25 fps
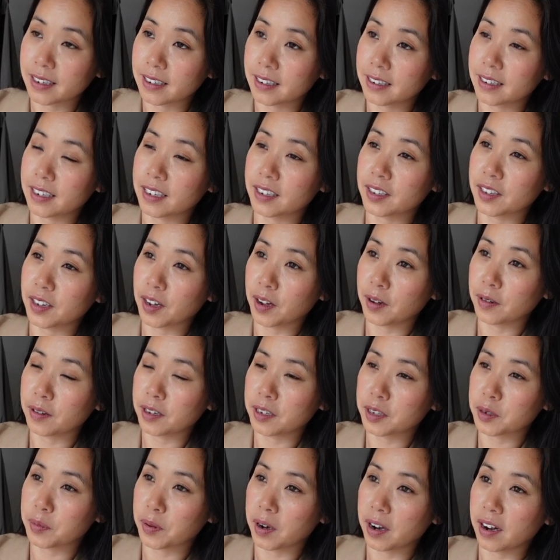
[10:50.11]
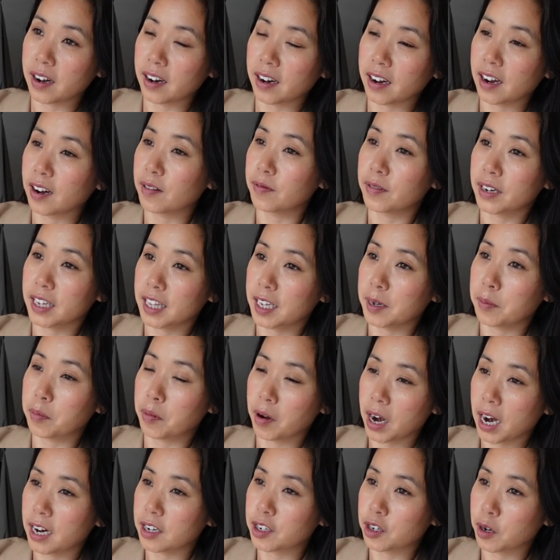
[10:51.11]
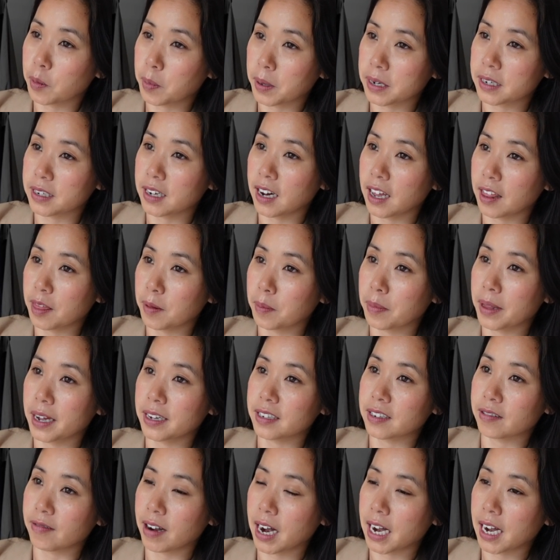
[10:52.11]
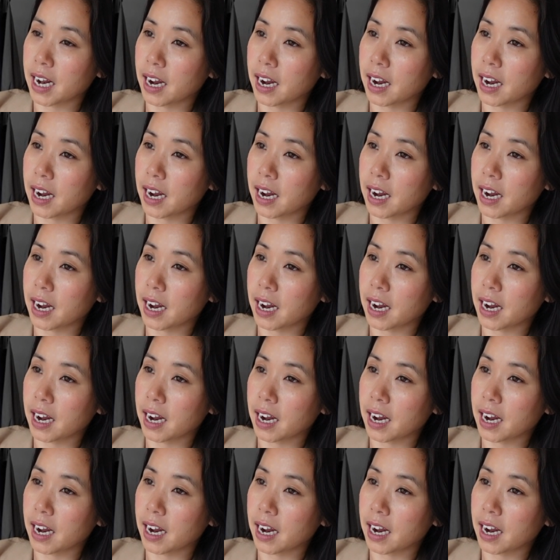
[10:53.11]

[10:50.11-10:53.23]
says the girl that's wearing a really bright top underneath a blazer right